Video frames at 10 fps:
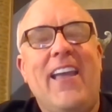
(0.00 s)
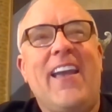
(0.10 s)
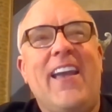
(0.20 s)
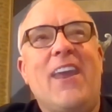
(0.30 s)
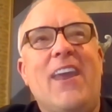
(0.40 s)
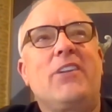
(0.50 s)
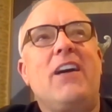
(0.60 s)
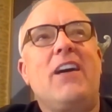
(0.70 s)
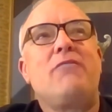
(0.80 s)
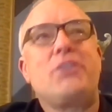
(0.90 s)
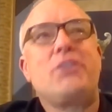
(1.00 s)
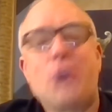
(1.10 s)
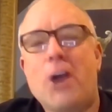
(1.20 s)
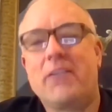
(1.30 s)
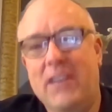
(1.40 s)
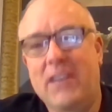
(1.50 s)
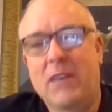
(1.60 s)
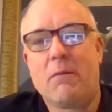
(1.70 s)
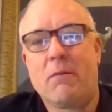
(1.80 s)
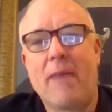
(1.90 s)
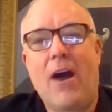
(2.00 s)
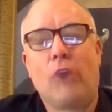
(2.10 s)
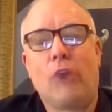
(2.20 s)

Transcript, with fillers: And I would love to talk to him about